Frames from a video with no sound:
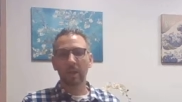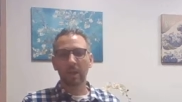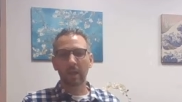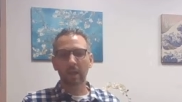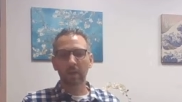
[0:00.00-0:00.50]

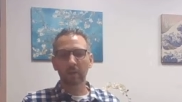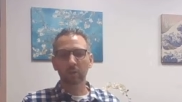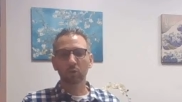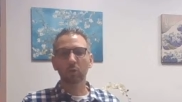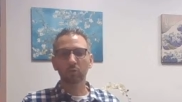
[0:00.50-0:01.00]

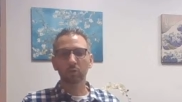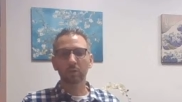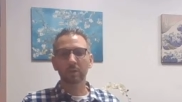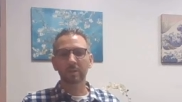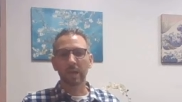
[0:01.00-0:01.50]
and culture
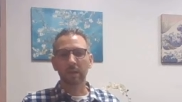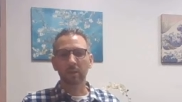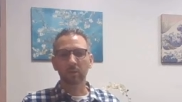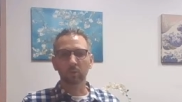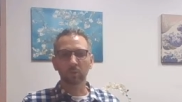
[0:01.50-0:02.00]
in
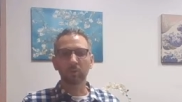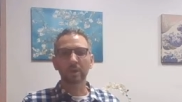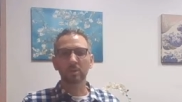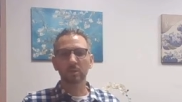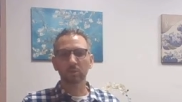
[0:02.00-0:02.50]
dialogue, or
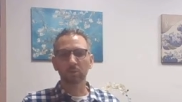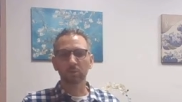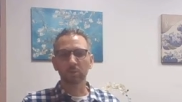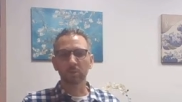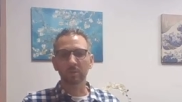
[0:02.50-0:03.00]
Christ and
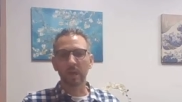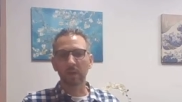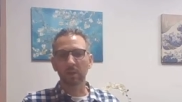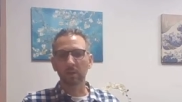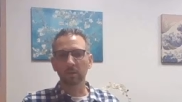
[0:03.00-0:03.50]
culture in
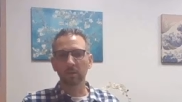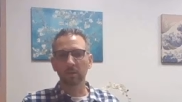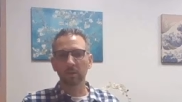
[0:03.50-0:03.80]
dialogue.